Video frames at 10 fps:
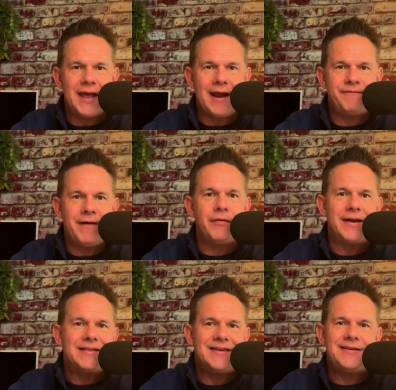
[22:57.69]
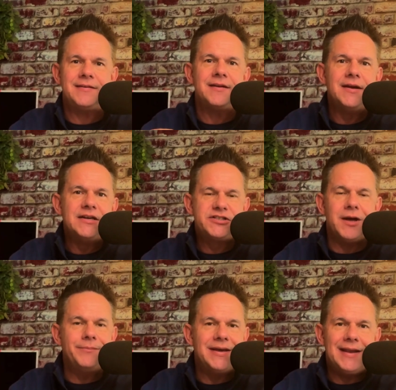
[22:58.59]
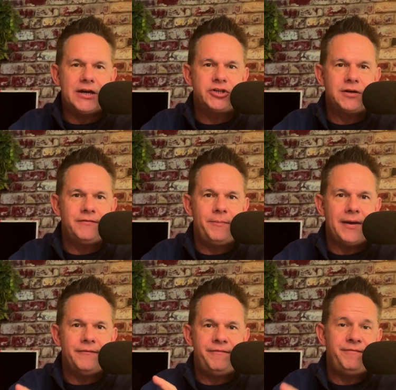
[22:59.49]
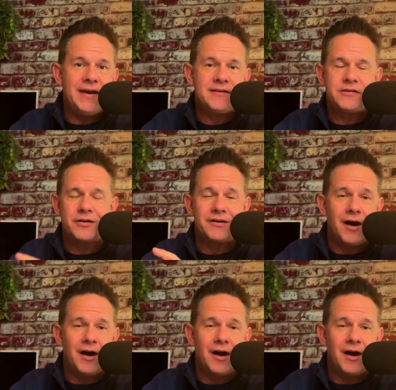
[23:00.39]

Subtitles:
And I felt like this is something that should have been fixed or